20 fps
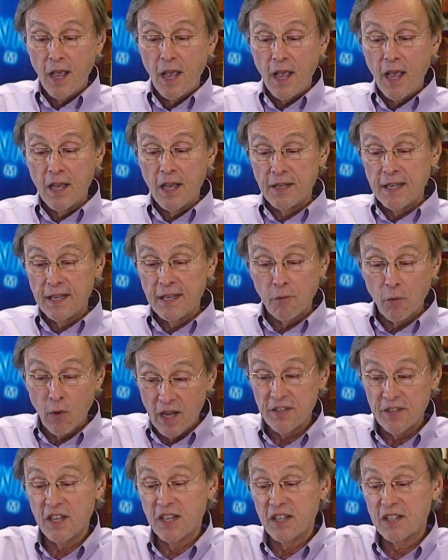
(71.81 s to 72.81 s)
and it,
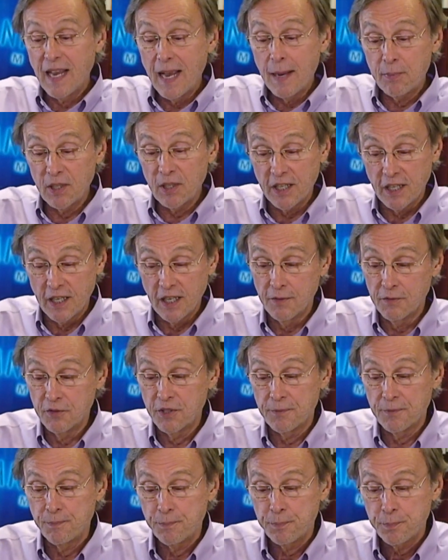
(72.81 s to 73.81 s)
well, the example he
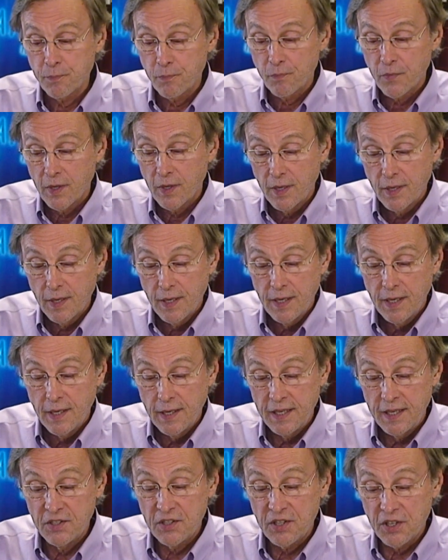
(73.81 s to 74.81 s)
gives,
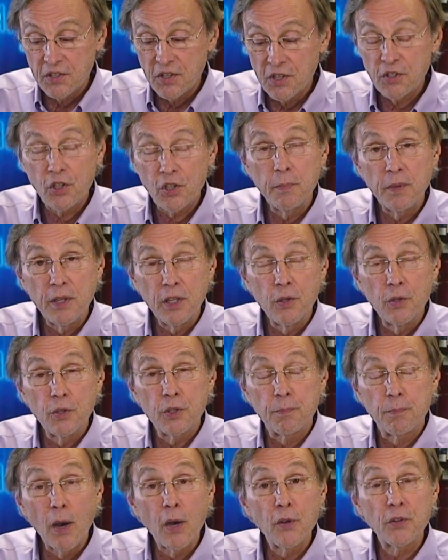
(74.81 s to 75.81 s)
he says this could be
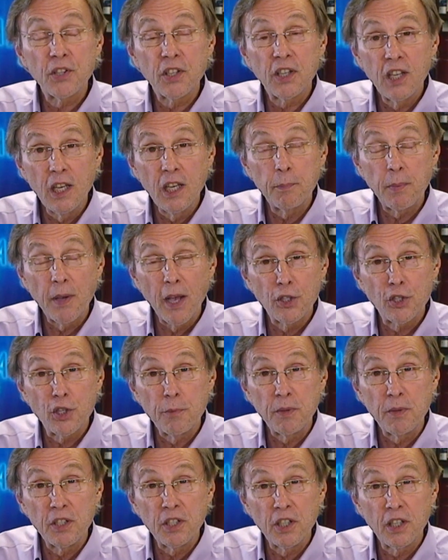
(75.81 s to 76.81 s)
used both to keep L G
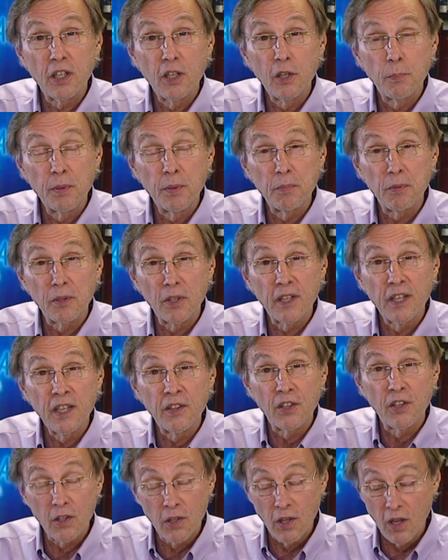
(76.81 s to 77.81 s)
B T Q people
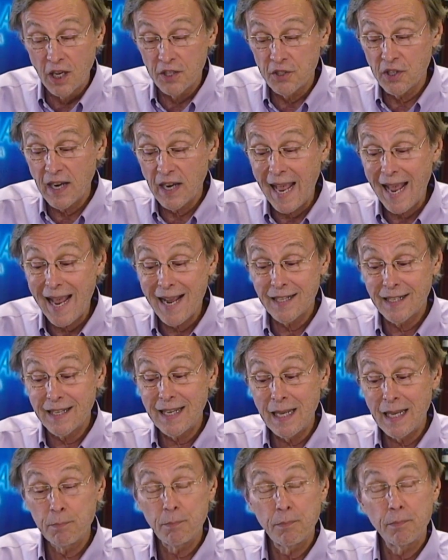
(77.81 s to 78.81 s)
in the closet and to
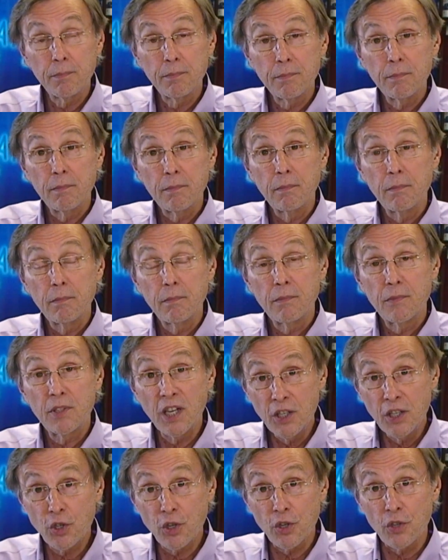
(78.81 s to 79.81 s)
keep
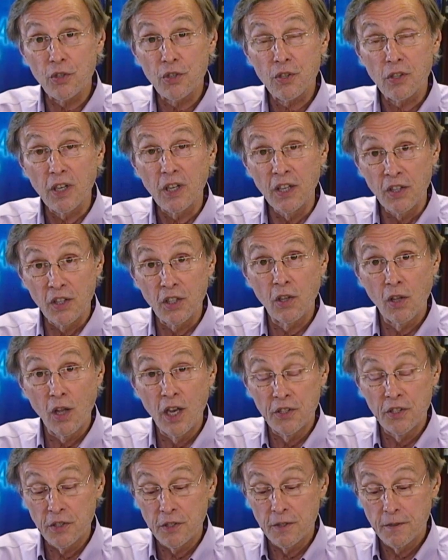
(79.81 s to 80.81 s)
teachers in the
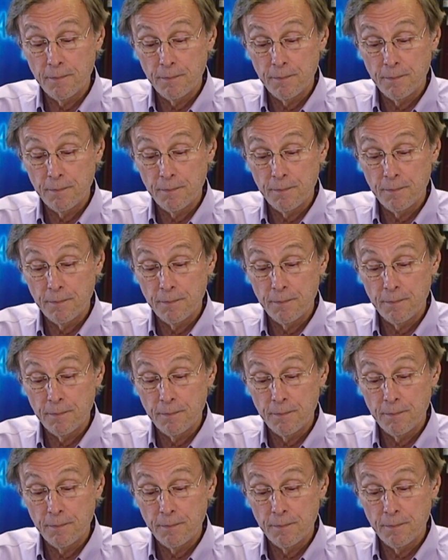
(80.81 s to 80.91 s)
closet.